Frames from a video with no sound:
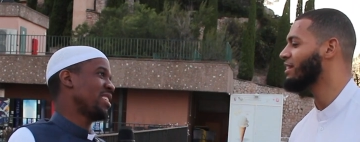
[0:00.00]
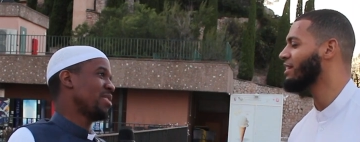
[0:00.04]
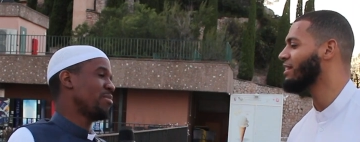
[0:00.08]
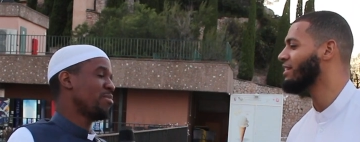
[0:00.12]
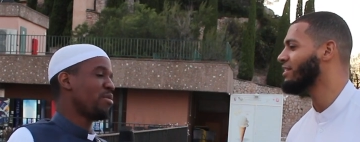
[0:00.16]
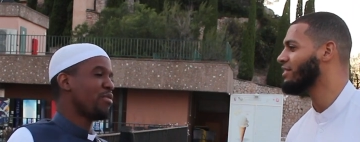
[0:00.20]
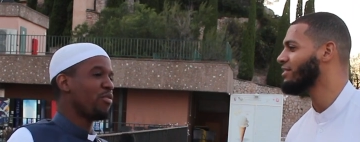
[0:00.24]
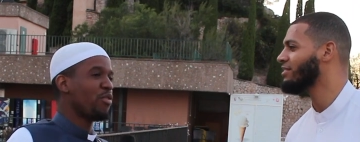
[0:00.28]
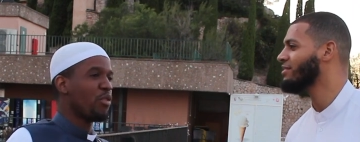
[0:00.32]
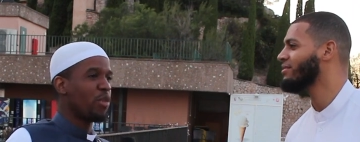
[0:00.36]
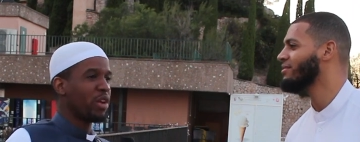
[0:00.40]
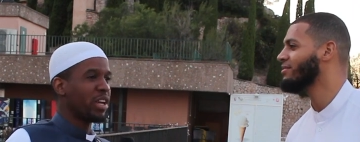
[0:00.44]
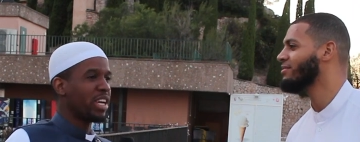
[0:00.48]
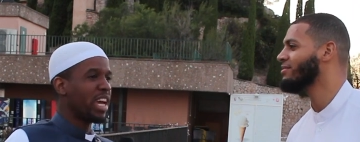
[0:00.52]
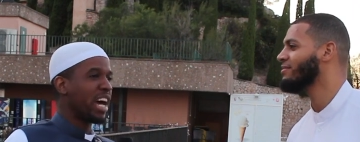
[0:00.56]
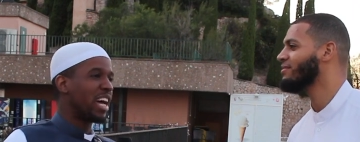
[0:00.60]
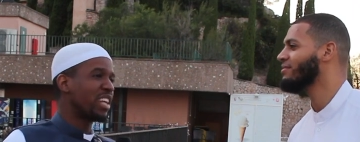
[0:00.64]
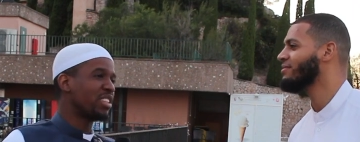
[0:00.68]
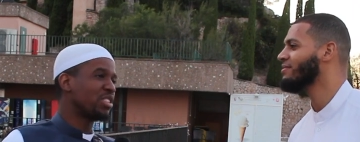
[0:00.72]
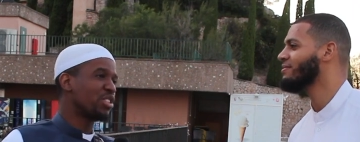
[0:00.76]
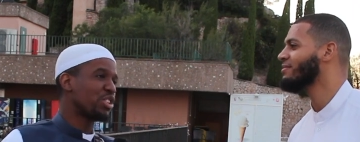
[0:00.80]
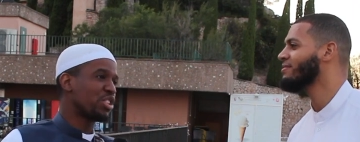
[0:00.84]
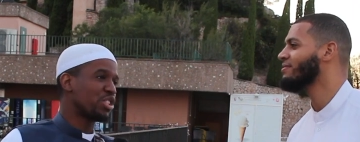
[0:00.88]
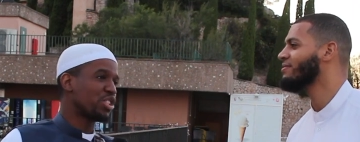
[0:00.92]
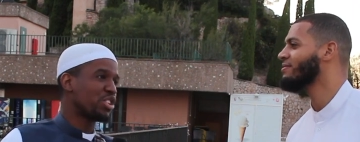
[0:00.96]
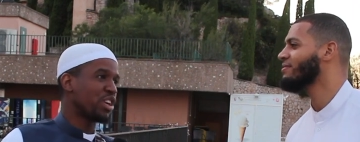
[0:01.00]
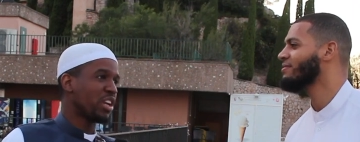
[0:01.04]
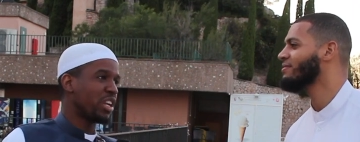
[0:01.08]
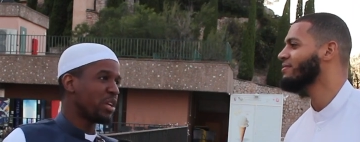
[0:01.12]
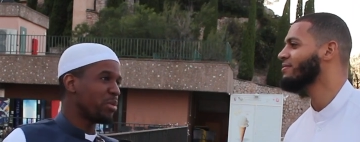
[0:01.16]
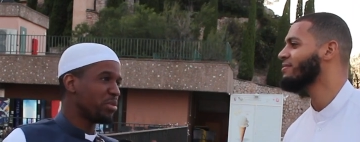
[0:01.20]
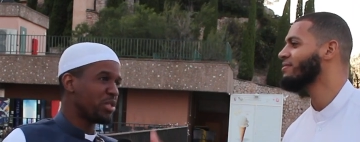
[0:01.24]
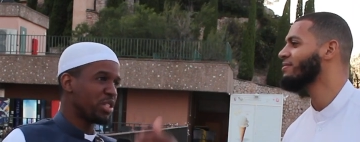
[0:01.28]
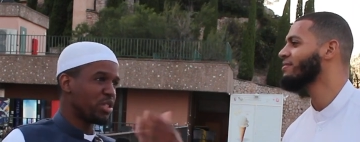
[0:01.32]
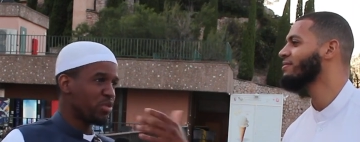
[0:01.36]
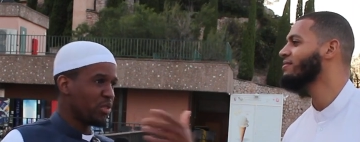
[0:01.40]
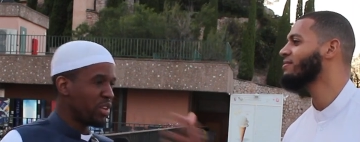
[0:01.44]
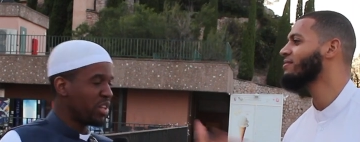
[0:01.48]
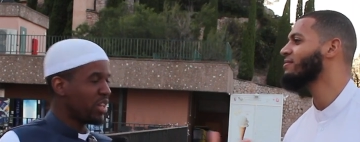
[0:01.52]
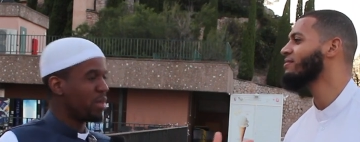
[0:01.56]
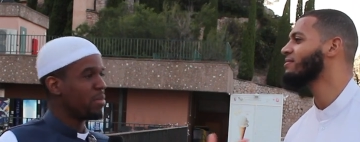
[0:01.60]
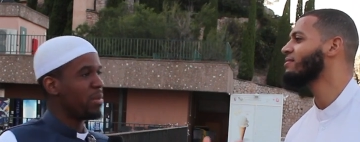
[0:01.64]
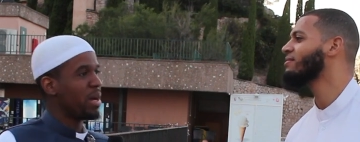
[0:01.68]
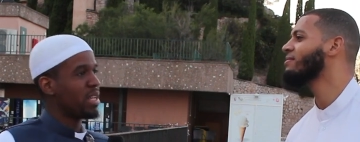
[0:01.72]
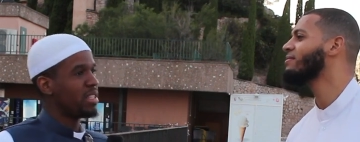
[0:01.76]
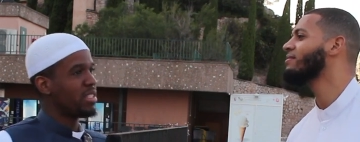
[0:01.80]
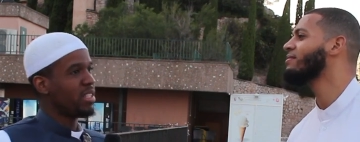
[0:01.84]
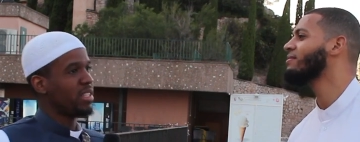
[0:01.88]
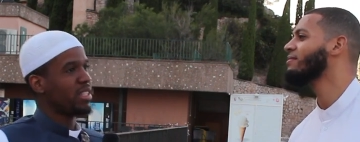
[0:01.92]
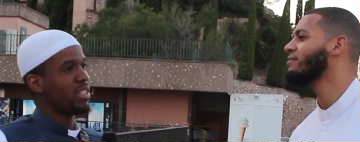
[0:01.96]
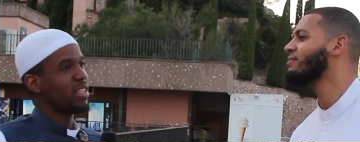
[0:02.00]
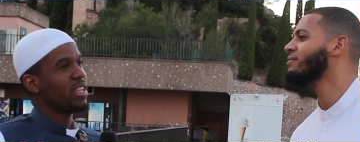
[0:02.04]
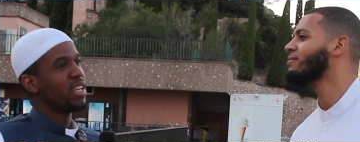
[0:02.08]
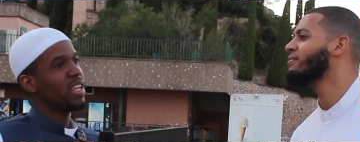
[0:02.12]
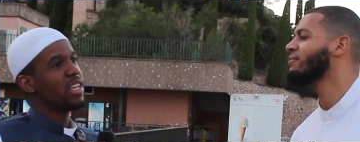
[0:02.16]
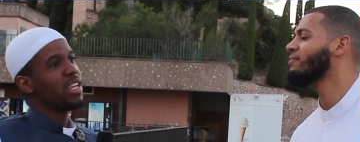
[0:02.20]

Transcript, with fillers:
Speaker 1: Before he got into the shut, he was just reading the Matan.